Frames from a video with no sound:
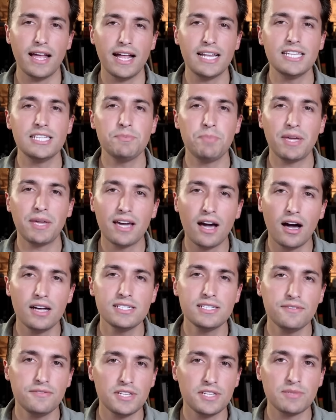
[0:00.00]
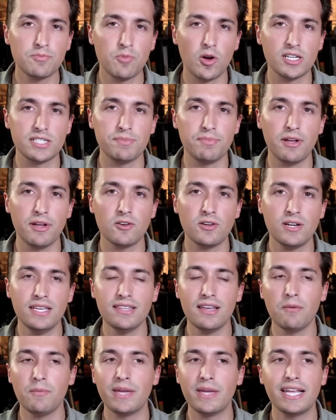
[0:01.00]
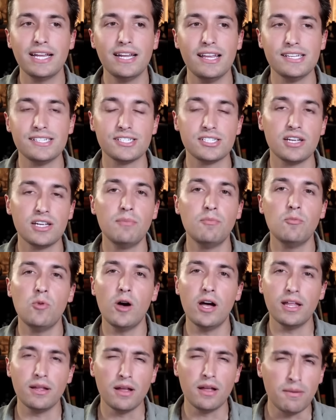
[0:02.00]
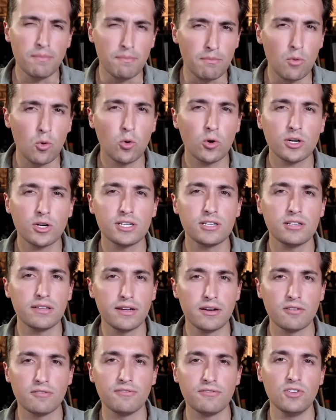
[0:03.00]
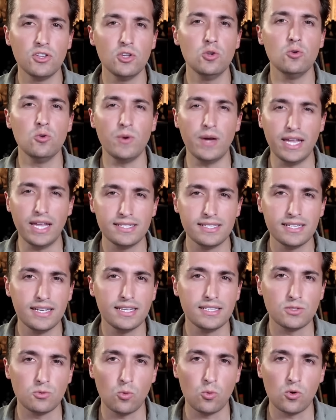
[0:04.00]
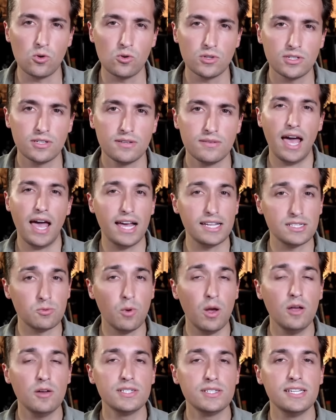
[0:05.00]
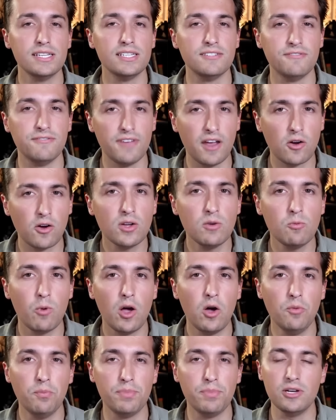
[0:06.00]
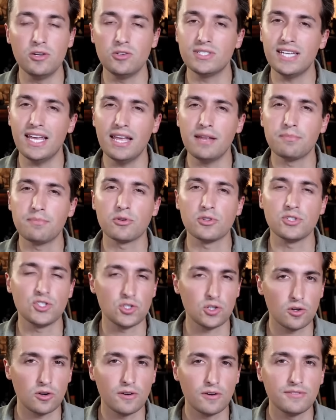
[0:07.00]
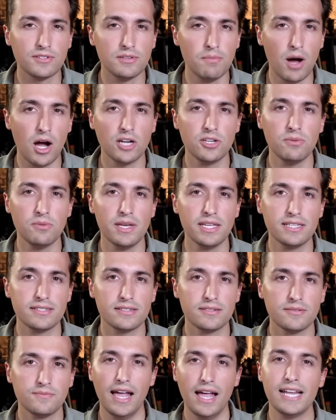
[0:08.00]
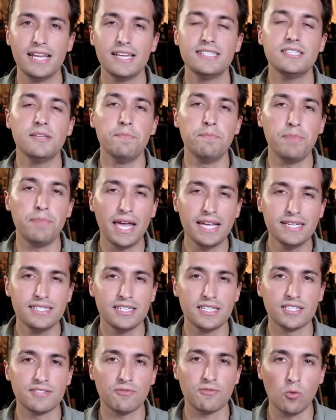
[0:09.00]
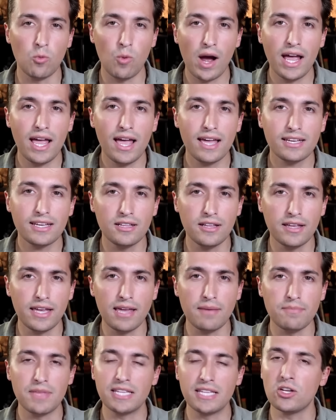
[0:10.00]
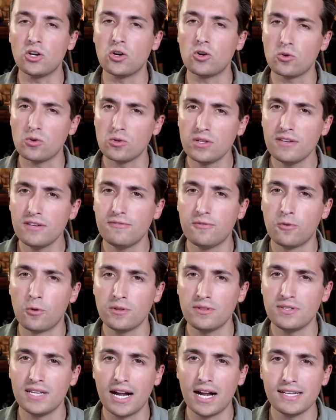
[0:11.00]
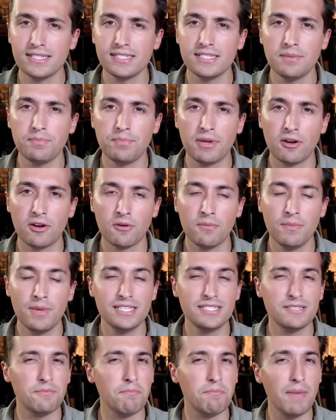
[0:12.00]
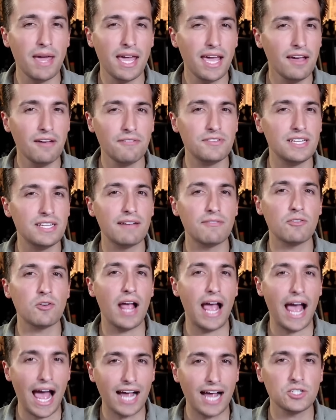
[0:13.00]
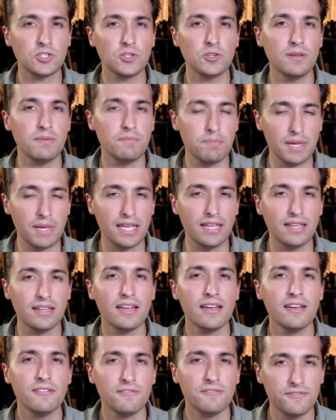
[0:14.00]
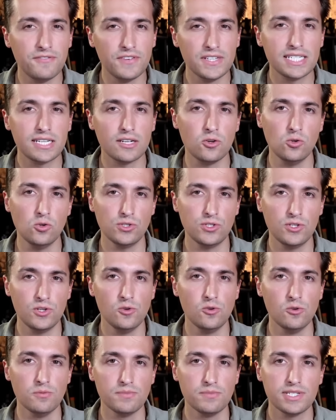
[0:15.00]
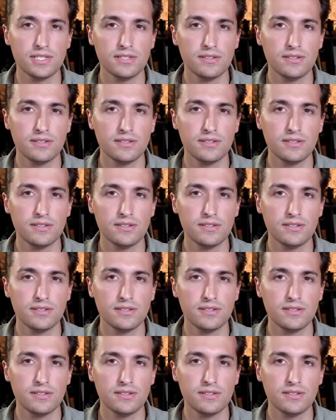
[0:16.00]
And it's because of this prosperity that we get a somewhat more clear view into his world, as well as his very well built and preserved monuments. And it's the basis for why I claim that the early 4th dynasty pyramids may have never actually been physical tombs.